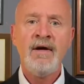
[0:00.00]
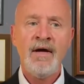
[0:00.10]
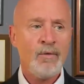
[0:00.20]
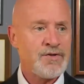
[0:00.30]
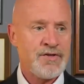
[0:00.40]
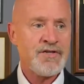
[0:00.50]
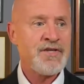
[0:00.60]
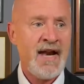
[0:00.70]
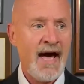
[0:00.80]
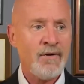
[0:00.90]
It was just
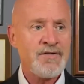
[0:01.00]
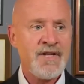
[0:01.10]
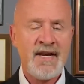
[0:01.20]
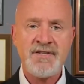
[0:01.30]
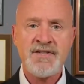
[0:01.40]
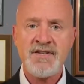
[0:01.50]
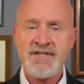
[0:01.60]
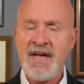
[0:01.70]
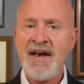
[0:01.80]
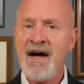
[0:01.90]
announced and it's
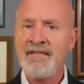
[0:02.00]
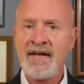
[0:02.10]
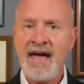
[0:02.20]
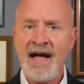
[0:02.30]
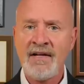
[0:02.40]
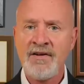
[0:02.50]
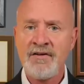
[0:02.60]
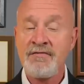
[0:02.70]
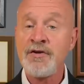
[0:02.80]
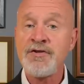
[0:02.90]
set on the calendar
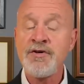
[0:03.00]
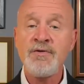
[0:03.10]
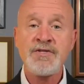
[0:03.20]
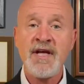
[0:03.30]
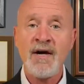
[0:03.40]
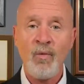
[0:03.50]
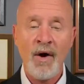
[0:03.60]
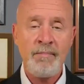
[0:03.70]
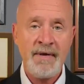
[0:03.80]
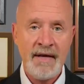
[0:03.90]
for Tuesday at
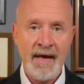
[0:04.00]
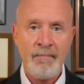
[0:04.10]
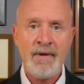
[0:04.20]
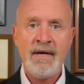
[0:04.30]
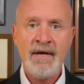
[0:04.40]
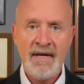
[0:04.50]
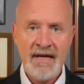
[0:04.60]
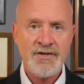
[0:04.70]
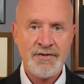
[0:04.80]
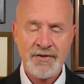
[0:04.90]
1 p.m.
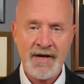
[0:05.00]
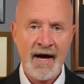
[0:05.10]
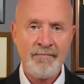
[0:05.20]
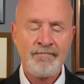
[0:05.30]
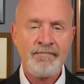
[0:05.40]
Eastern Time.